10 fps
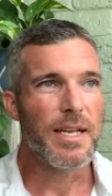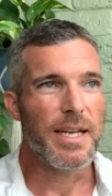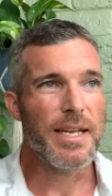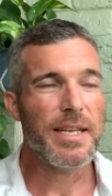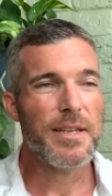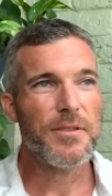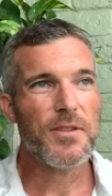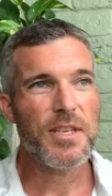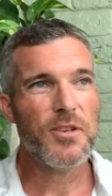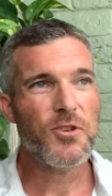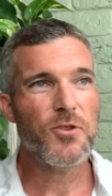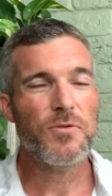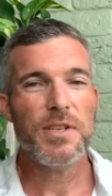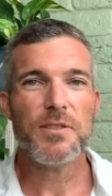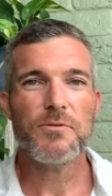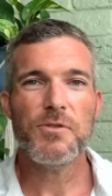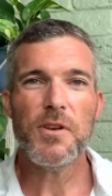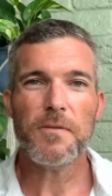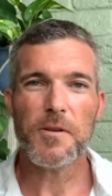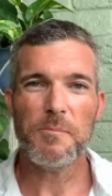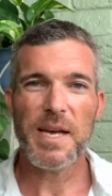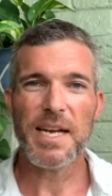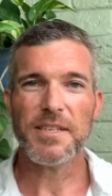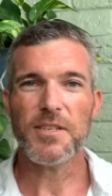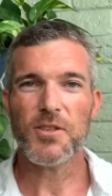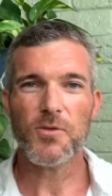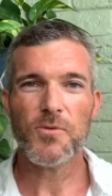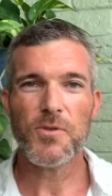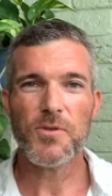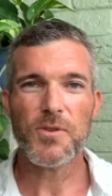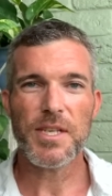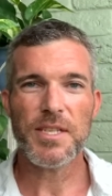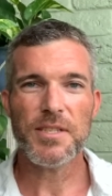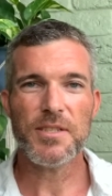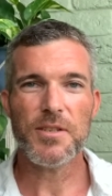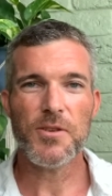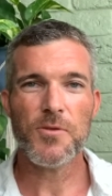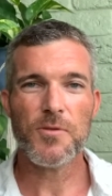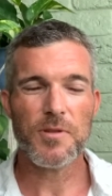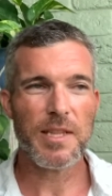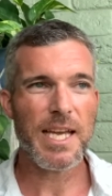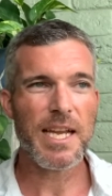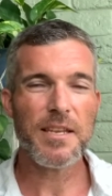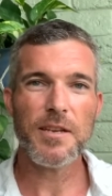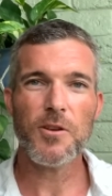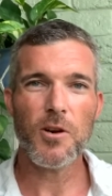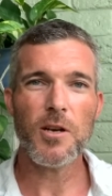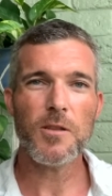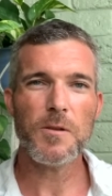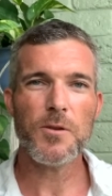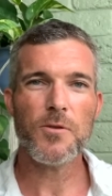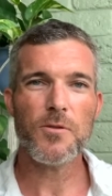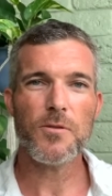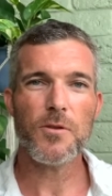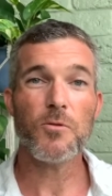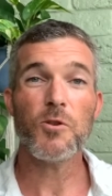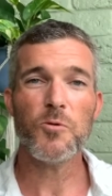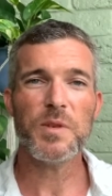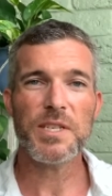And the issue is, when you have compacted soil, is you're lacking all of your aerobic